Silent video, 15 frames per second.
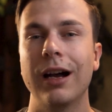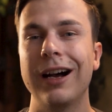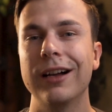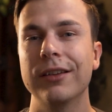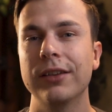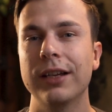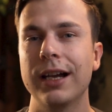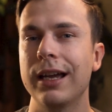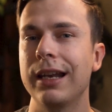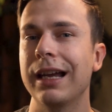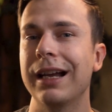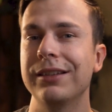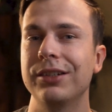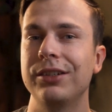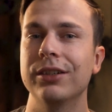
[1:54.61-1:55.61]
online
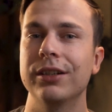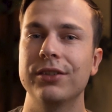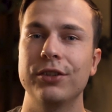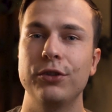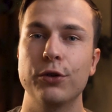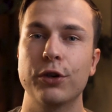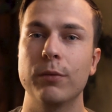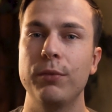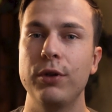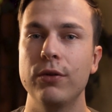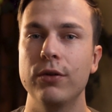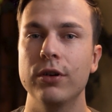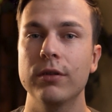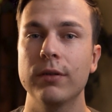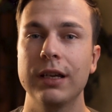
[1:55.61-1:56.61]
as it does on your
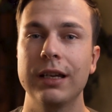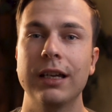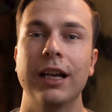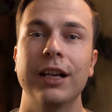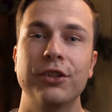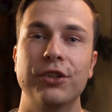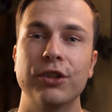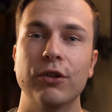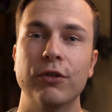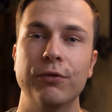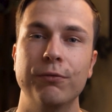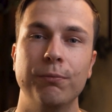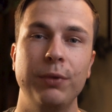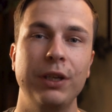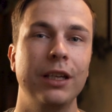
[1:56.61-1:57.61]
computer. And
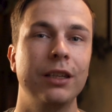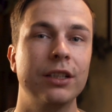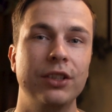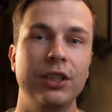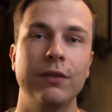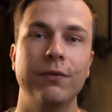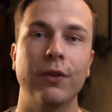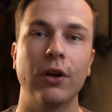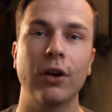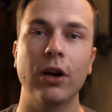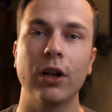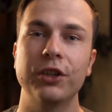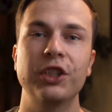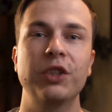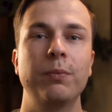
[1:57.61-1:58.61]
so being the default
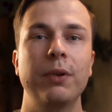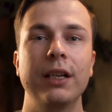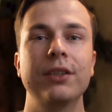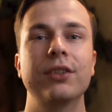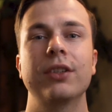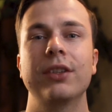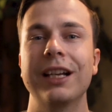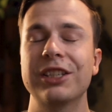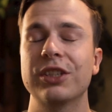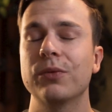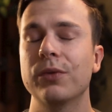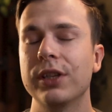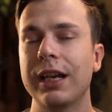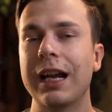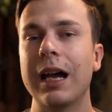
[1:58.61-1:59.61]
color space, that's
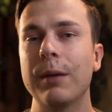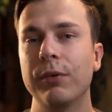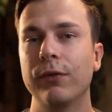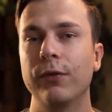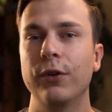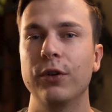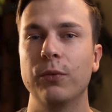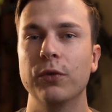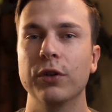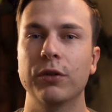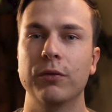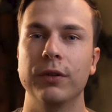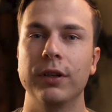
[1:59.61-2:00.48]
the one that I prefer to work